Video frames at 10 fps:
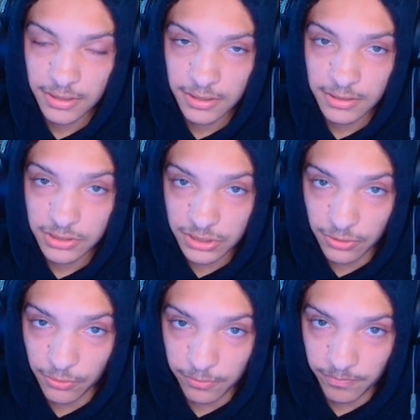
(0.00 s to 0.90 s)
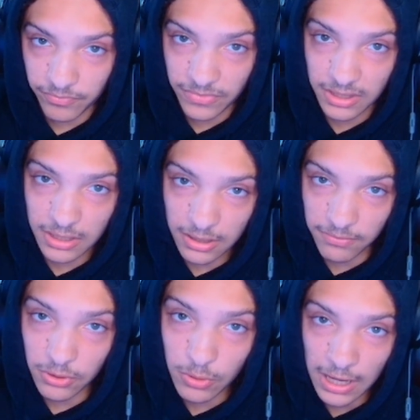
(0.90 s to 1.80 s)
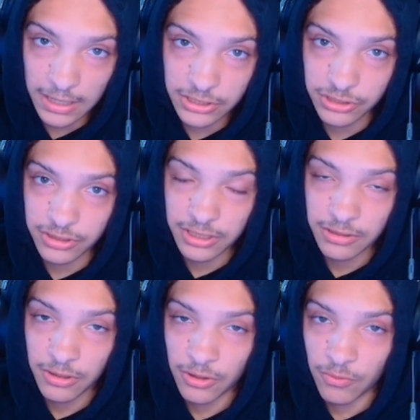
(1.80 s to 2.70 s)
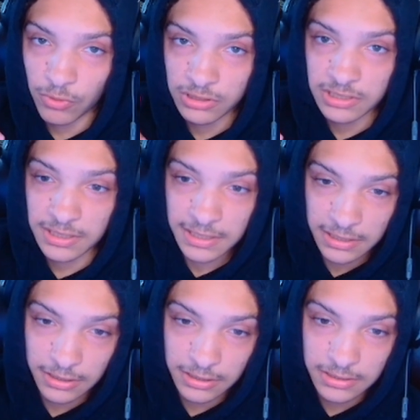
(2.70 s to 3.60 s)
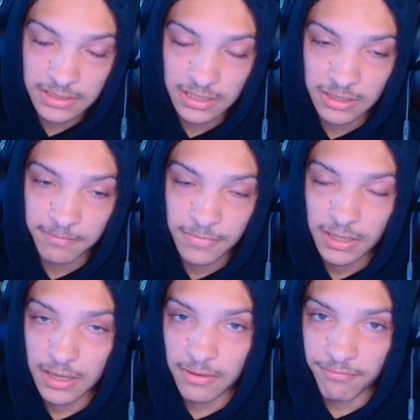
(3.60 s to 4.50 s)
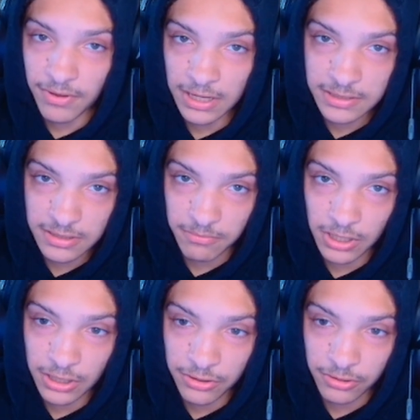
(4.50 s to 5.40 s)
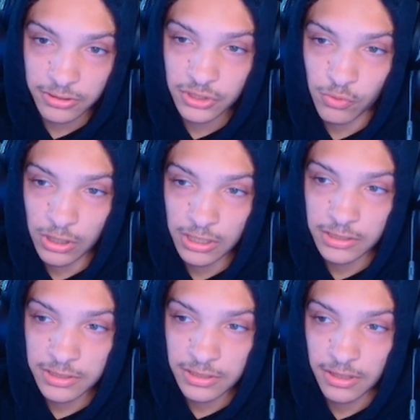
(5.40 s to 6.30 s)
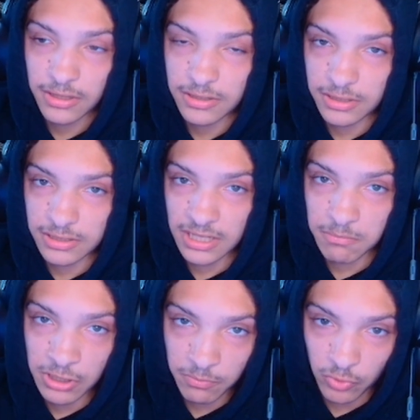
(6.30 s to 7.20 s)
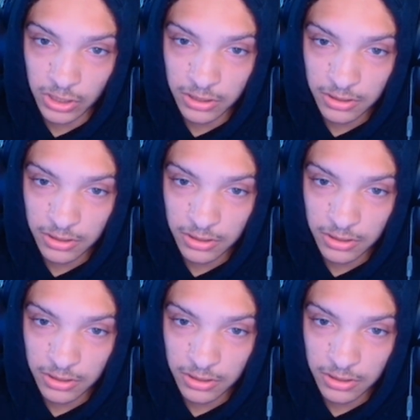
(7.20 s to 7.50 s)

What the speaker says: So if you actually want to get a good team and find some other squads to team up with,